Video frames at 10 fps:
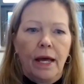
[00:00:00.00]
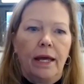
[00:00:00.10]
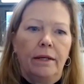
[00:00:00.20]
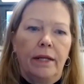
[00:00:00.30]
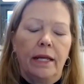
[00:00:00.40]

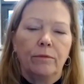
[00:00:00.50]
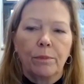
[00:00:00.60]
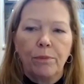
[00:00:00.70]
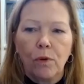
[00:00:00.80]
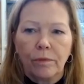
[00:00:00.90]
and
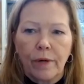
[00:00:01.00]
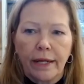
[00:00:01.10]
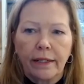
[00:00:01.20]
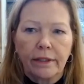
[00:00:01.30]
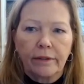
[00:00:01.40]
report
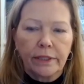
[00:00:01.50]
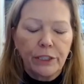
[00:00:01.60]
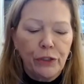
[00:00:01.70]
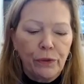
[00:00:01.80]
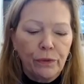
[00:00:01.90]

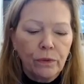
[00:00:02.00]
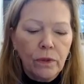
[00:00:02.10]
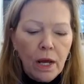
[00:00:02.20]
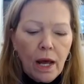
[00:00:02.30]
regularly to.